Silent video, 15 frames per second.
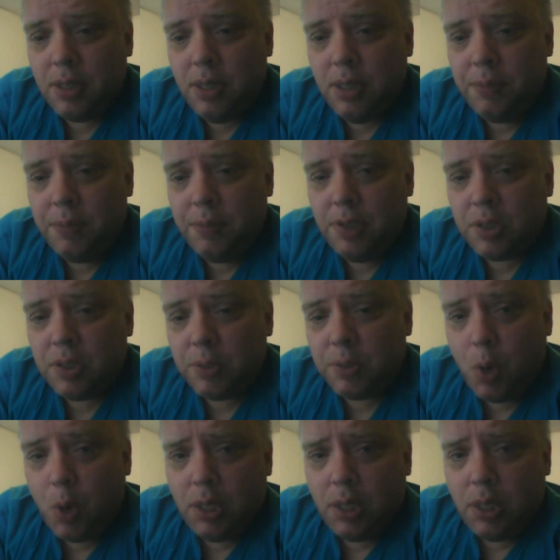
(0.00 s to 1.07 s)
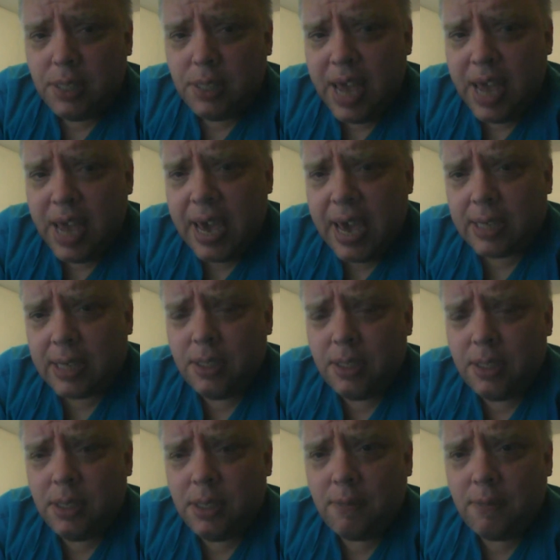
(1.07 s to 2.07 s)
Even the smallest act